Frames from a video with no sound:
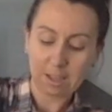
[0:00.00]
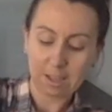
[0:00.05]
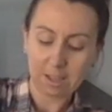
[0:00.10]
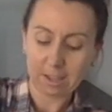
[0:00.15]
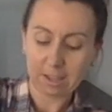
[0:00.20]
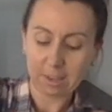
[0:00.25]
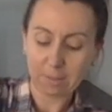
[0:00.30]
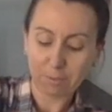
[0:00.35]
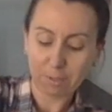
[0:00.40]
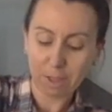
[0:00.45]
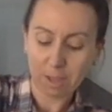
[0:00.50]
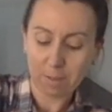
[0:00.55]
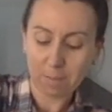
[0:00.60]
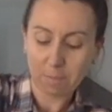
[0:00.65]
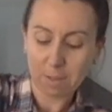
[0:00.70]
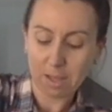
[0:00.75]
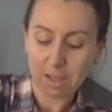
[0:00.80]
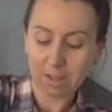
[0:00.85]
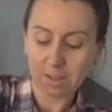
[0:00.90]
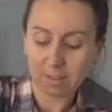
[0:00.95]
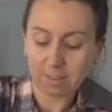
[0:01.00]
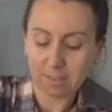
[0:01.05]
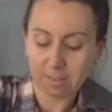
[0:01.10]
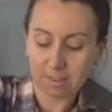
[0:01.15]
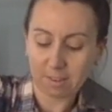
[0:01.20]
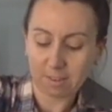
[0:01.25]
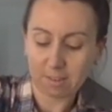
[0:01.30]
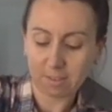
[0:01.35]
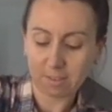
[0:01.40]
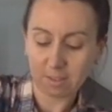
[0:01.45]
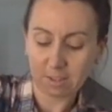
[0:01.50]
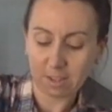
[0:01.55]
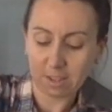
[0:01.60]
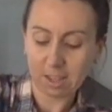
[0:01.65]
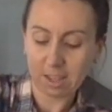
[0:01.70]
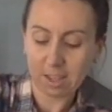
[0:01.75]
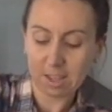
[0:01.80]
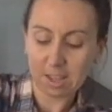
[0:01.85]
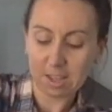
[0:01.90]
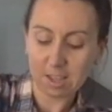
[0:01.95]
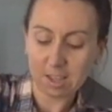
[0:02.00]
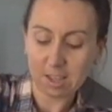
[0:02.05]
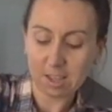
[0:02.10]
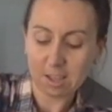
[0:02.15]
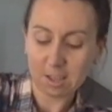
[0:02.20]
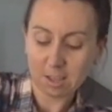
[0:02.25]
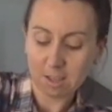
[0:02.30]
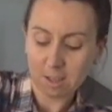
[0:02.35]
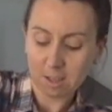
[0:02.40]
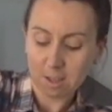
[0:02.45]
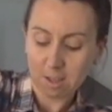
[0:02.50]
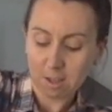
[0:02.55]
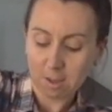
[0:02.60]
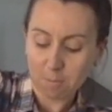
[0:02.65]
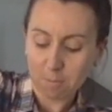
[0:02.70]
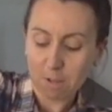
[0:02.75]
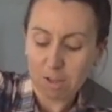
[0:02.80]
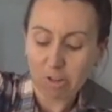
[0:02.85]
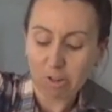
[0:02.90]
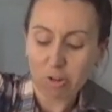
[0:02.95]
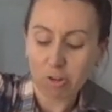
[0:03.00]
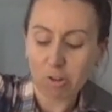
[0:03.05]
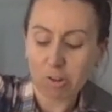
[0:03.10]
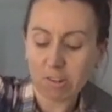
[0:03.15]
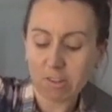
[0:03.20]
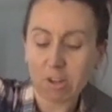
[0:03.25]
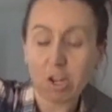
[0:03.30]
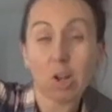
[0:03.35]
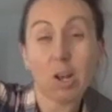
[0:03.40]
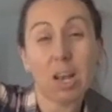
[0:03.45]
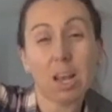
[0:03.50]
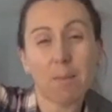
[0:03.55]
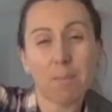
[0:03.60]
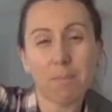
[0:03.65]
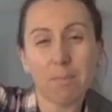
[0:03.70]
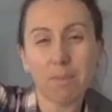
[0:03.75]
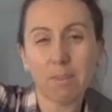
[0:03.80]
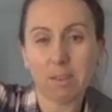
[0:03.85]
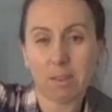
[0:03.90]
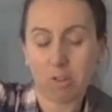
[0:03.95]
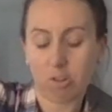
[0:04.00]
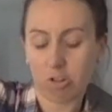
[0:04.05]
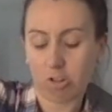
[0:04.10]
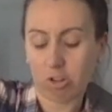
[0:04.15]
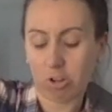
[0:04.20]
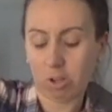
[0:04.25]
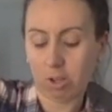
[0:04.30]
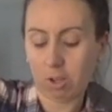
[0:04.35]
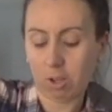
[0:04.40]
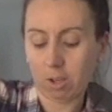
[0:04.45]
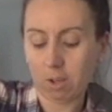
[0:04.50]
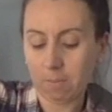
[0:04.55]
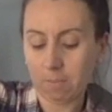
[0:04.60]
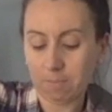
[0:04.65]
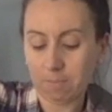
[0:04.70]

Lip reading: and give that a mix. Okay, make sure there's no lumps in the sugar.